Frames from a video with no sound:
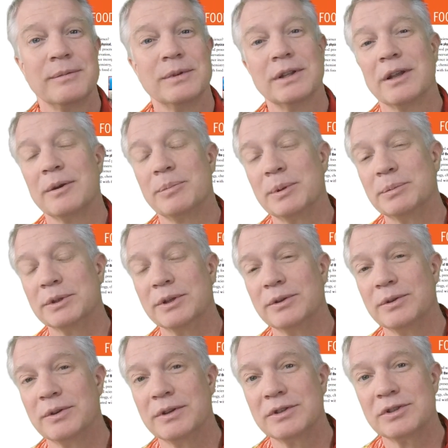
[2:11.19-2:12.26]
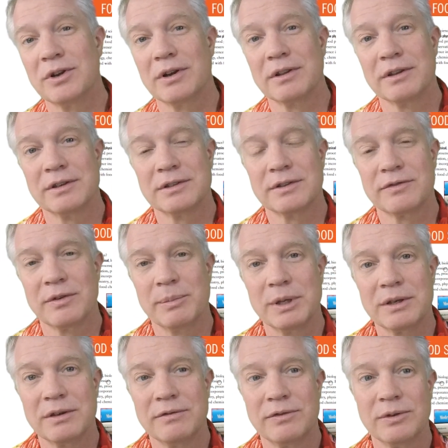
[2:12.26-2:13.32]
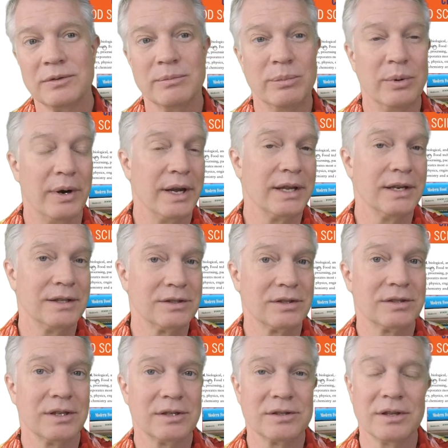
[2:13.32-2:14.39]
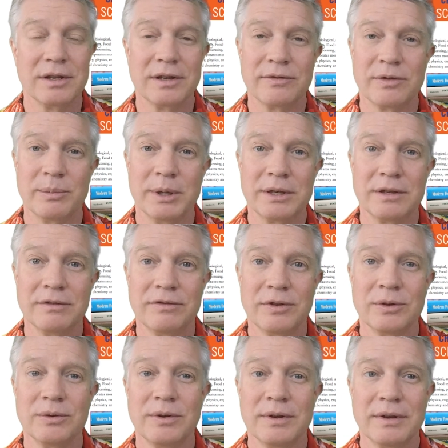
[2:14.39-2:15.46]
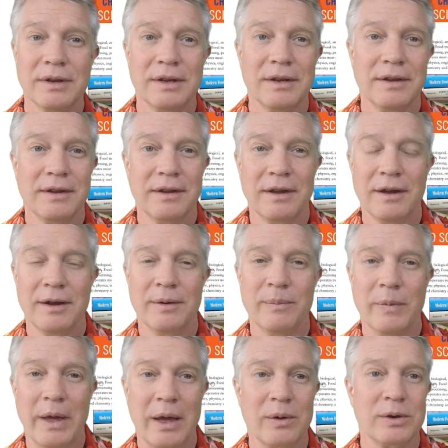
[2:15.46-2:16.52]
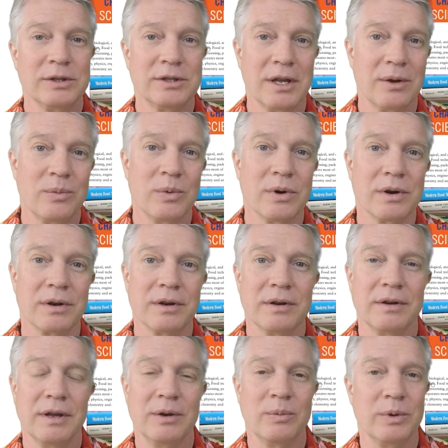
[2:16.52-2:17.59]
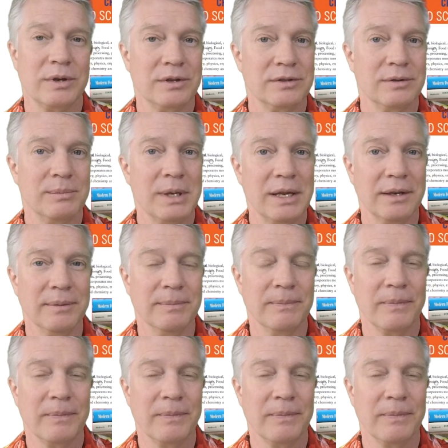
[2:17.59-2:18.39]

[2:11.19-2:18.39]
A lot of people don't know that chocolate is a fermented food. Bread is essentially a fermented food. How does that work, and what does it mean?